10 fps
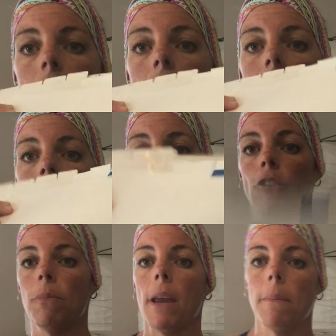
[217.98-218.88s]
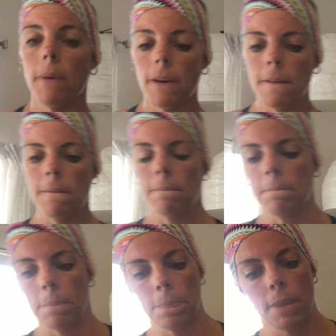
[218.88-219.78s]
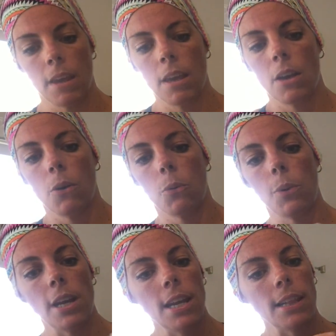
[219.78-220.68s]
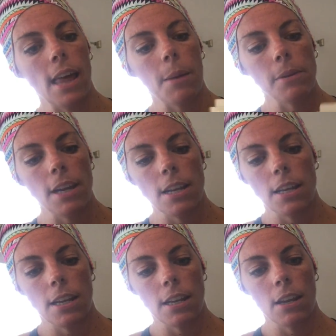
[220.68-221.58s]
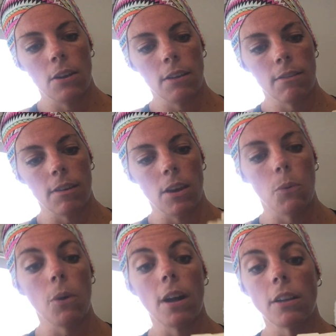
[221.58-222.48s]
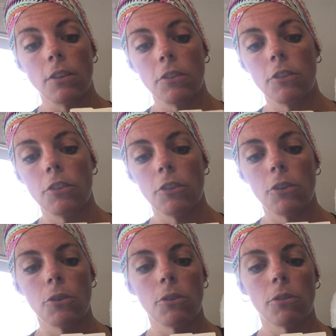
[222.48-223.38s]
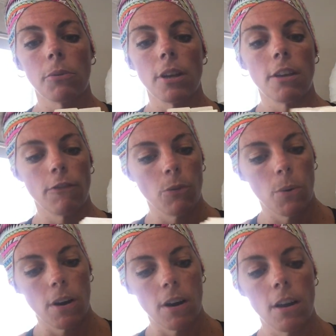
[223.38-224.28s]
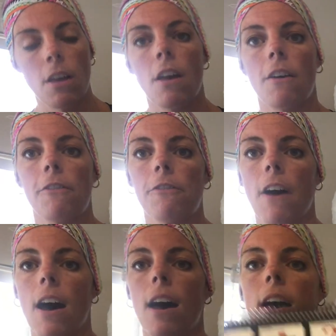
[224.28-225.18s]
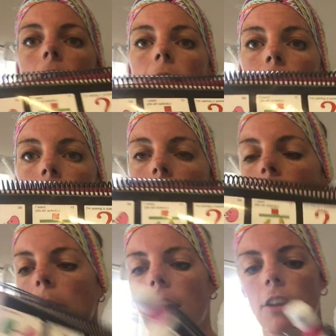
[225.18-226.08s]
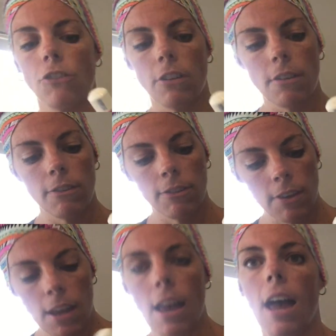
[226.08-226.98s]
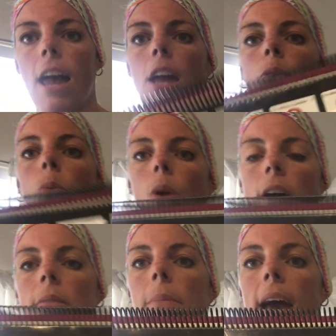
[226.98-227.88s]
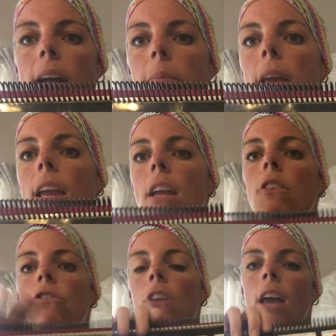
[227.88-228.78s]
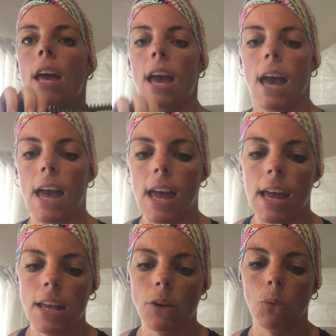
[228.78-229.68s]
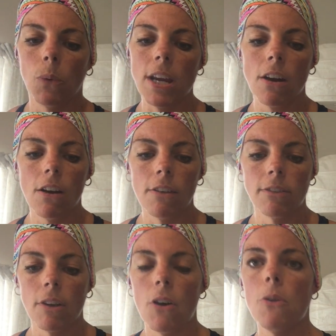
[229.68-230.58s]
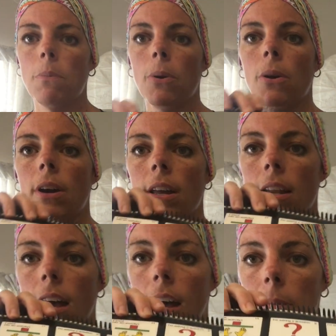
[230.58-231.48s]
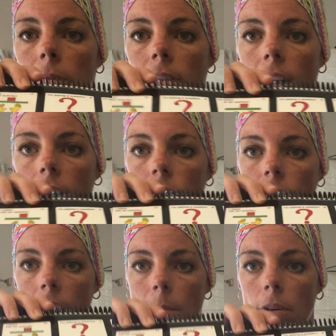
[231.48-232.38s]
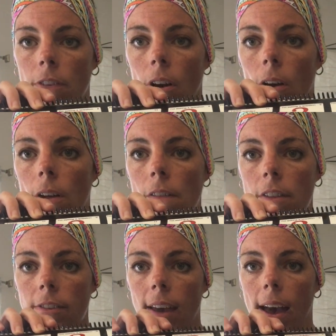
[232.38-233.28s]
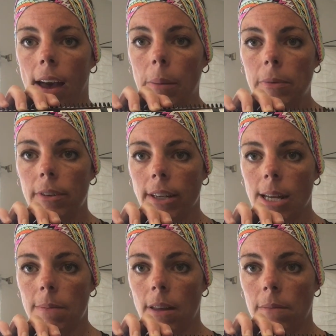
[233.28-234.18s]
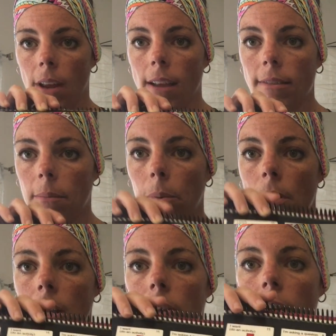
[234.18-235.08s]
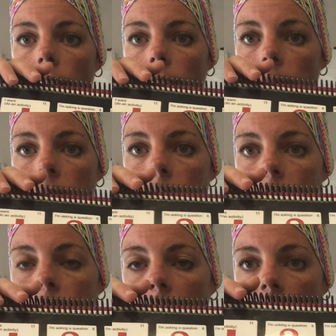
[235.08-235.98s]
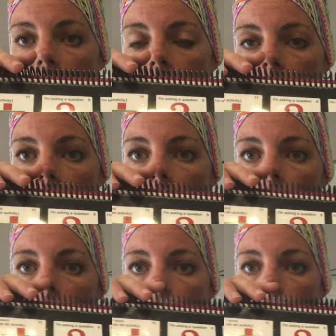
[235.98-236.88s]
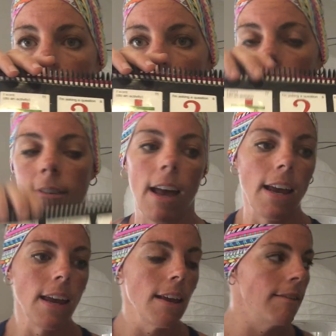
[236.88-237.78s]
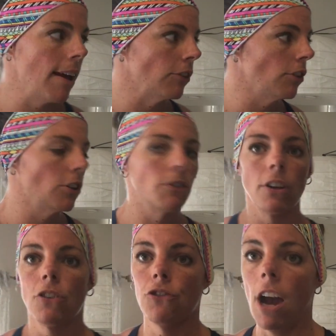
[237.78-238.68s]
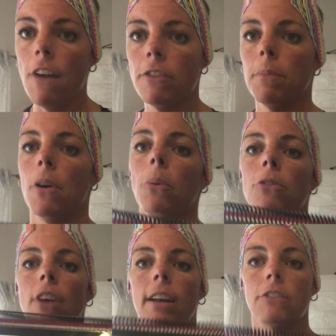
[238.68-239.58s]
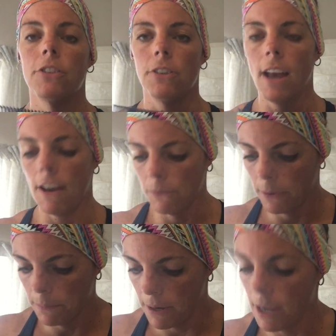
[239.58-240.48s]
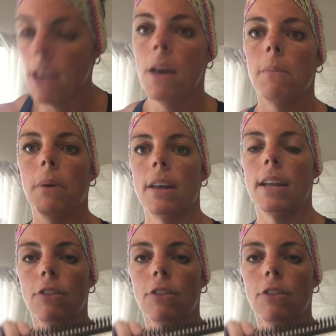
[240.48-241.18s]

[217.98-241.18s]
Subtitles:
iGauge paper. We laminated, let's see, 1, 2, 3, 4, 5 front pages and 1 back page. And we also put Scotch tape over all of the tabs to keep them nice and pretty looking. And then Saya is actually using a draft book, which I actually don't have with me, but